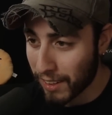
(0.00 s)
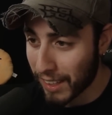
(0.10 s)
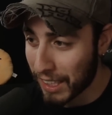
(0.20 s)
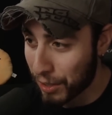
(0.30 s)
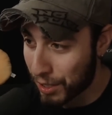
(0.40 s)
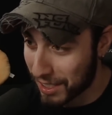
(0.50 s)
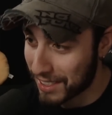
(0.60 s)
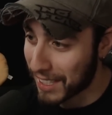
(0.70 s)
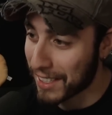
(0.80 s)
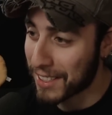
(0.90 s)
just
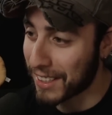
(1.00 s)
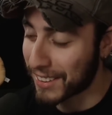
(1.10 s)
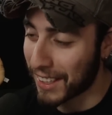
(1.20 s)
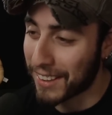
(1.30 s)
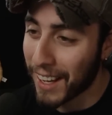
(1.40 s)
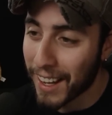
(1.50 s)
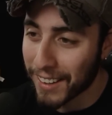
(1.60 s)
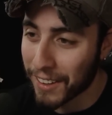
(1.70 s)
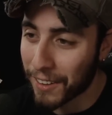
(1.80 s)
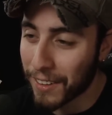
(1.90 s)
assess things like that,
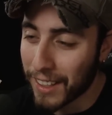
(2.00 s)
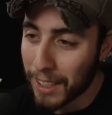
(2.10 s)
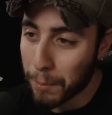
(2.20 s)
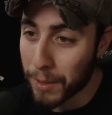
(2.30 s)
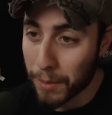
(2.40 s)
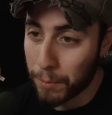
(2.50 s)
but